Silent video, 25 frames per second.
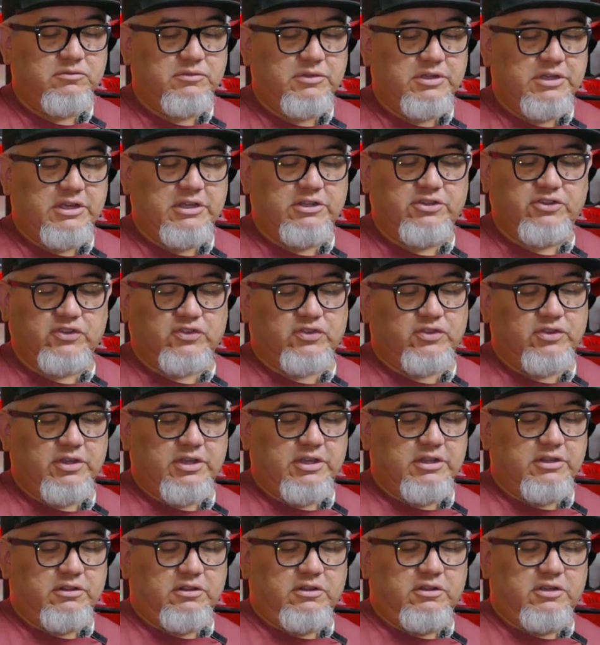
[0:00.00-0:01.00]

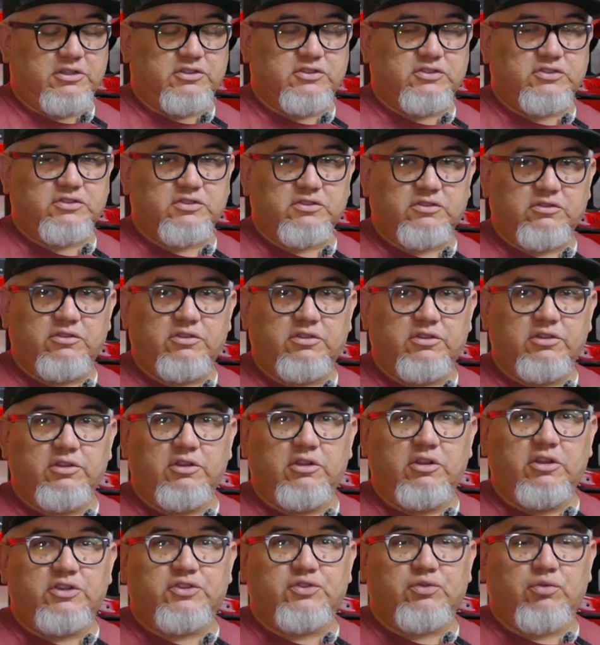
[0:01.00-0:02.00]
it
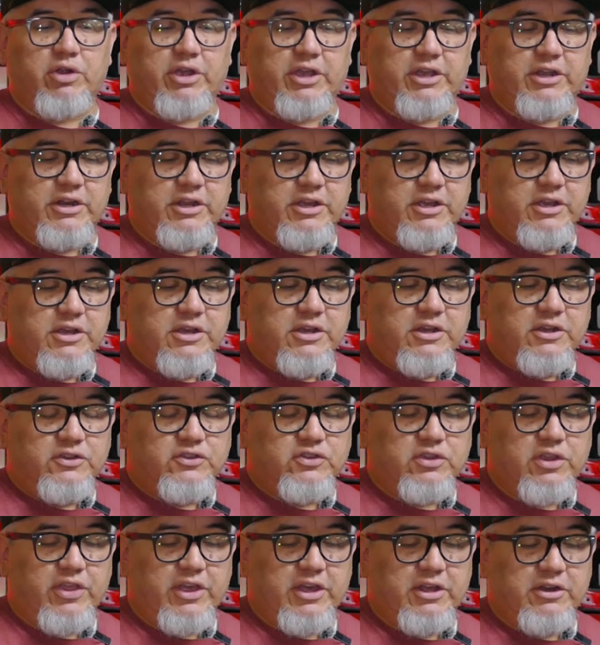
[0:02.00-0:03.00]
looks right.
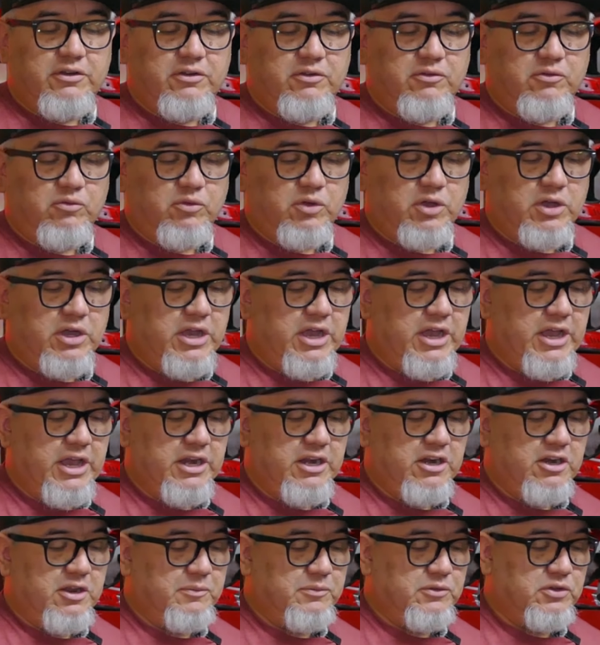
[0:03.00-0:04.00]
So then what I
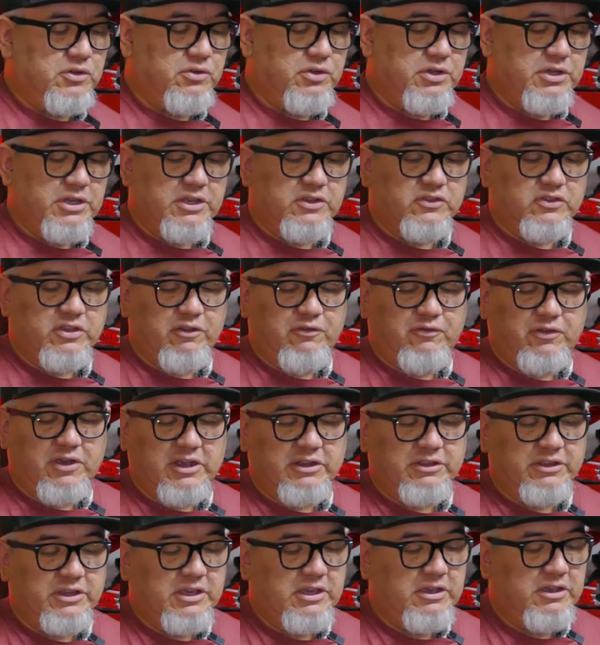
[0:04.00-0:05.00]
ended up doing is I
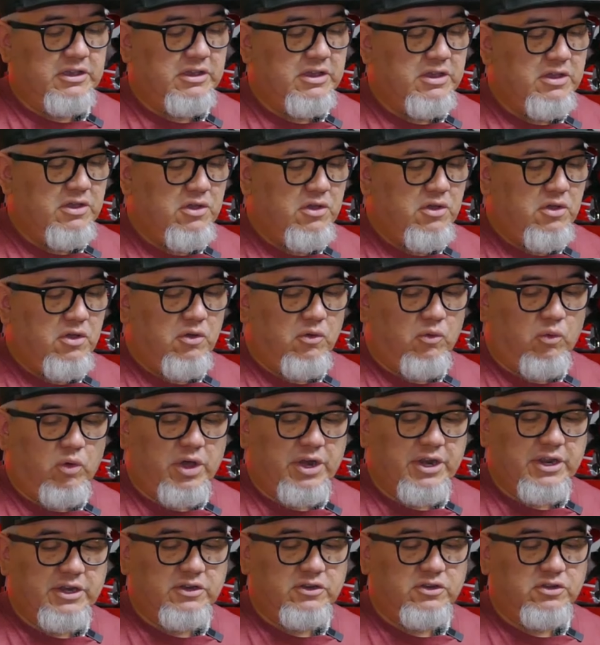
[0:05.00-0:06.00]
finally
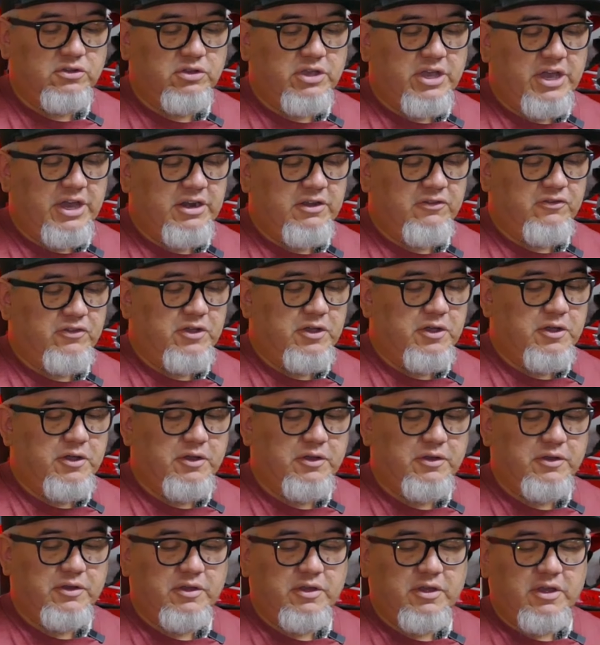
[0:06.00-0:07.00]
wanted to do kind of
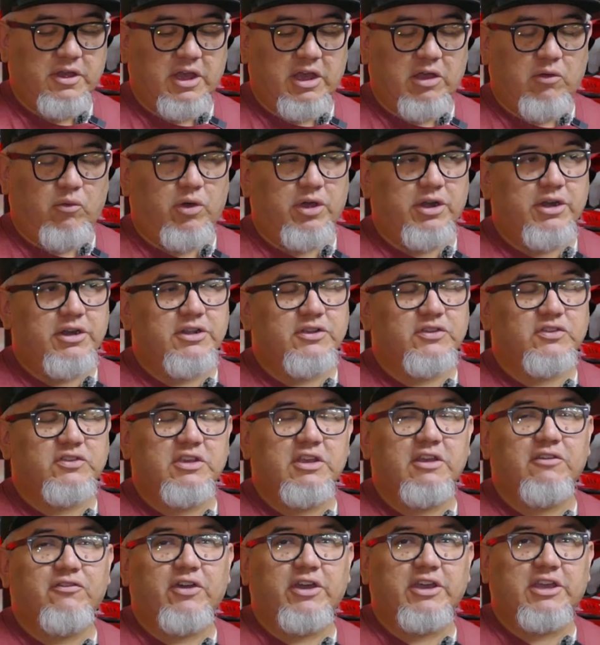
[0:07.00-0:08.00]
I wanted to see
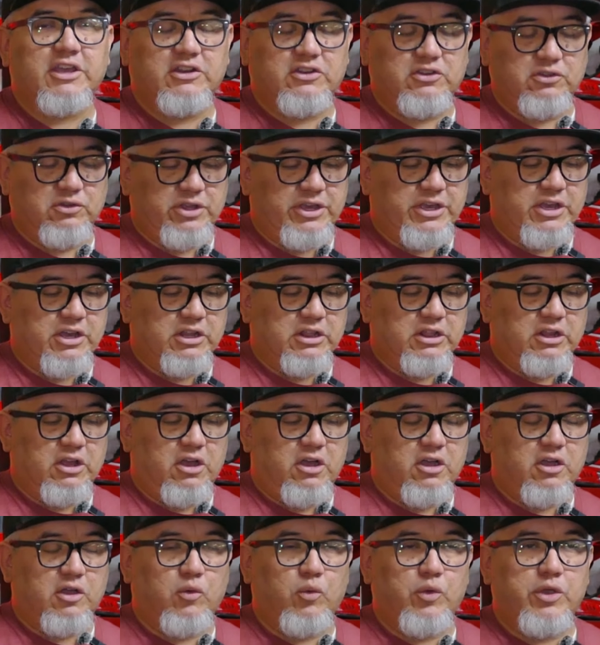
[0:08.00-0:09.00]
if I could do like a
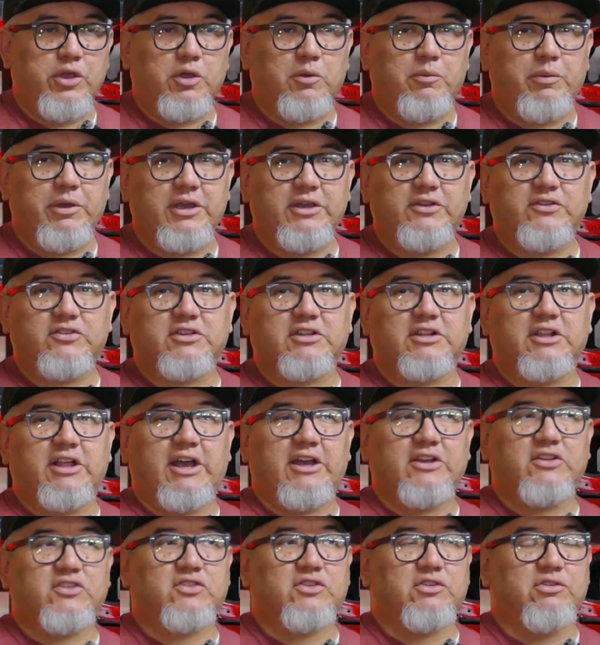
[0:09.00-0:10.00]
long wheelbase
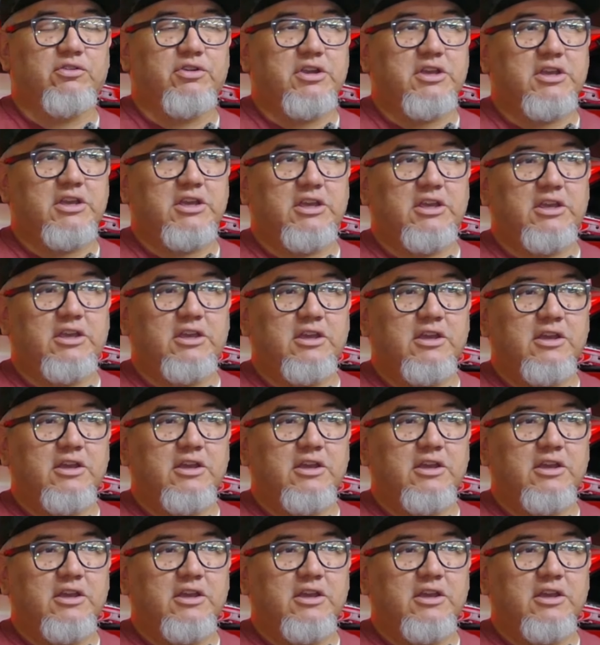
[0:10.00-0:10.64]
class 3